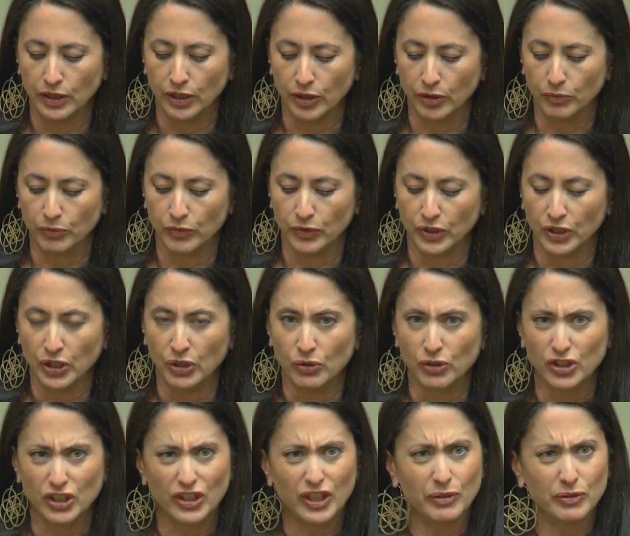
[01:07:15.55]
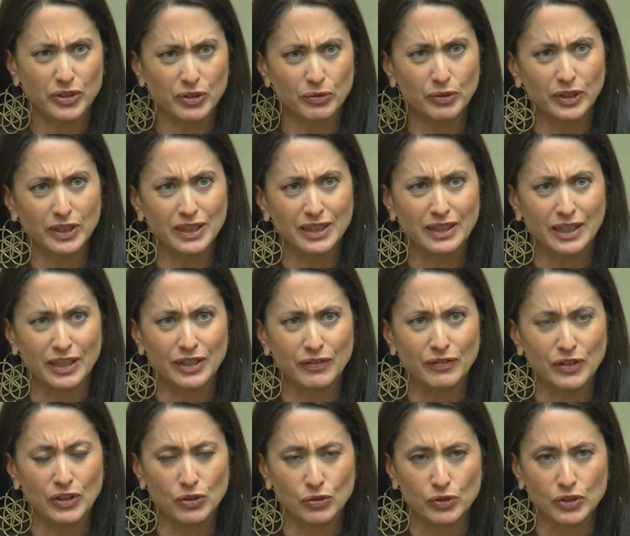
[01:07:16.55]
um, which I thought was a really kind
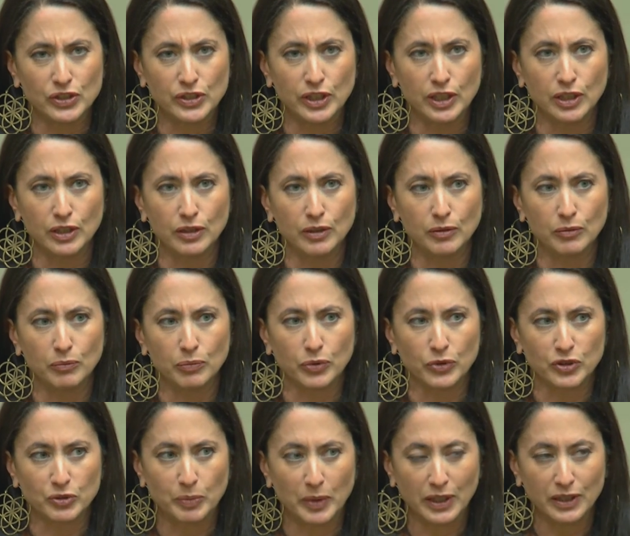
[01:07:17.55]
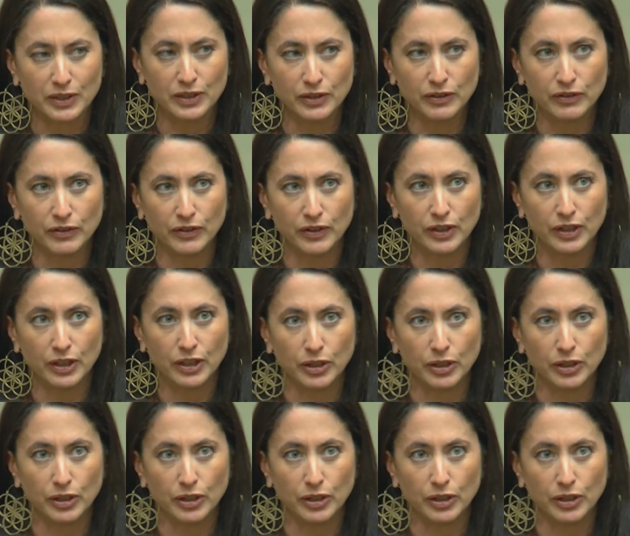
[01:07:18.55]
of interesting perspective.